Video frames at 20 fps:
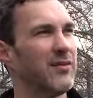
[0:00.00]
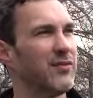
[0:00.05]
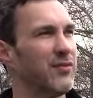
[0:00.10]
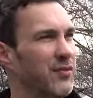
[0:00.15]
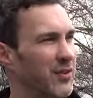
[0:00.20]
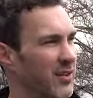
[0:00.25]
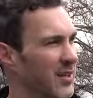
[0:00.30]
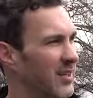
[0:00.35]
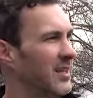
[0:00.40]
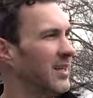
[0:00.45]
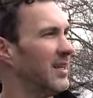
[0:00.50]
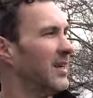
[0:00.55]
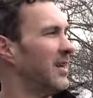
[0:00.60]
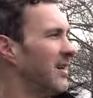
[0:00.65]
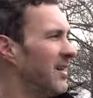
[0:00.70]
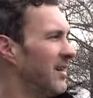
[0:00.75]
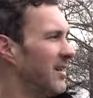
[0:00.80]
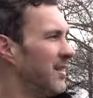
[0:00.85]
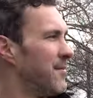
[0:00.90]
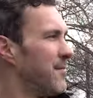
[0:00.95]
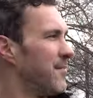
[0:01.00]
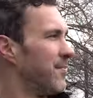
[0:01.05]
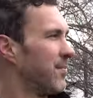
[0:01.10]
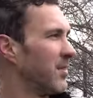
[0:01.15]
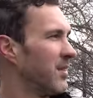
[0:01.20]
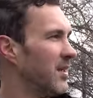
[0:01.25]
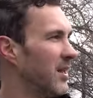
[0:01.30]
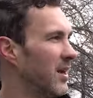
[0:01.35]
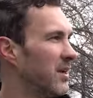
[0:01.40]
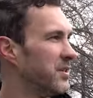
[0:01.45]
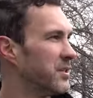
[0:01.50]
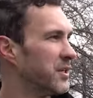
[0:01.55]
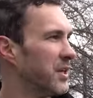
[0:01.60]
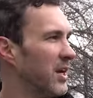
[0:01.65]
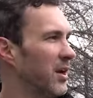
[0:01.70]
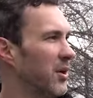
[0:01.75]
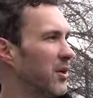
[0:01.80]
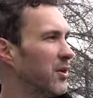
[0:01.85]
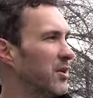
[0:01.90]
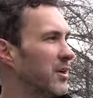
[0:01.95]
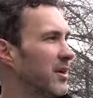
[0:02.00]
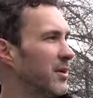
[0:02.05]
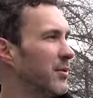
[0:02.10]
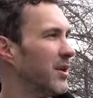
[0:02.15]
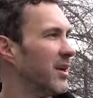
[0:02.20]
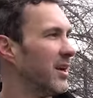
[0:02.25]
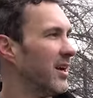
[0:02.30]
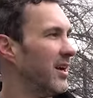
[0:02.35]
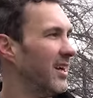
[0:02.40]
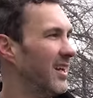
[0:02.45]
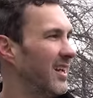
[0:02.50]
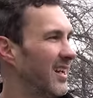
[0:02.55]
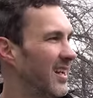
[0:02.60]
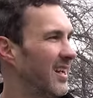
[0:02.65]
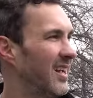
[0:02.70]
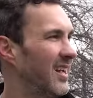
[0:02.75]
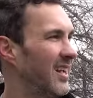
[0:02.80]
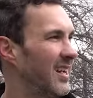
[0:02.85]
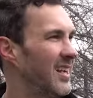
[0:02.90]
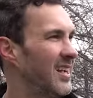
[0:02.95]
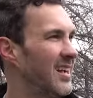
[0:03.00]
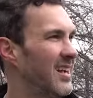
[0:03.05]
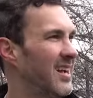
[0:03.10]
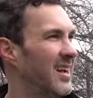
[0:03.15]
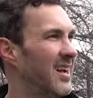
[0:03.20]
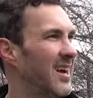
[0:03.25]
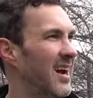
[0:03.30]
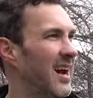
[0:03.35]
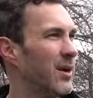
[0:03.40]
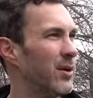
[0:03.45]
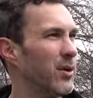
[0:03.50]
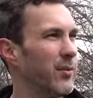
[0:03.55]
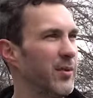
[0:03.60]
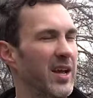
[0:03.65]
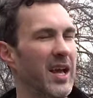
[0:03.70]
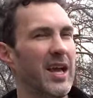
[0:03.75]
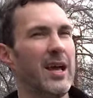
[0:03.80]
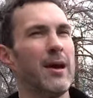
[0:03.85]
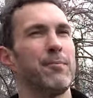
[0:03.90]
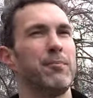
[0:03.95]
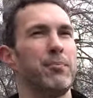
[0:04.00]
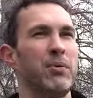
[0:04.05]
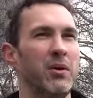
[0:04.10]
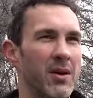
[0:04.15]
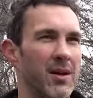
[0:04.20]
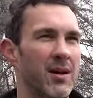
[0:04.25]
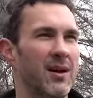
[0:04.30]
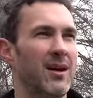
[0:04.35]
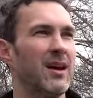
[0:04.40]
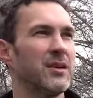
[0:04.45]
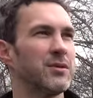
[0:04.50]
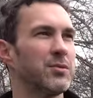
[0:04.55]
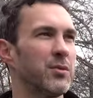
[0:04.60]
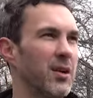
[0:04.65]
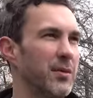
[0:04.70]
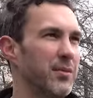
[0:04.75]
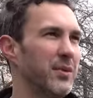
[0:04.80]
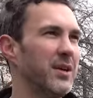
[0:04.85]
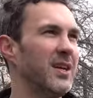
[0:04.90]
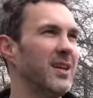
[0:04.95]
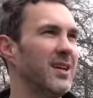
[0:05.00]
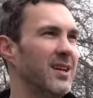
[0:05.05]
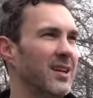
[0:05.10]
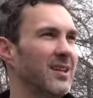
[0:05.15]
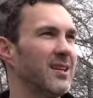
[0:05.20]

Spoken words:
You know, as you get older, I don't wanna be hip. I just wanna be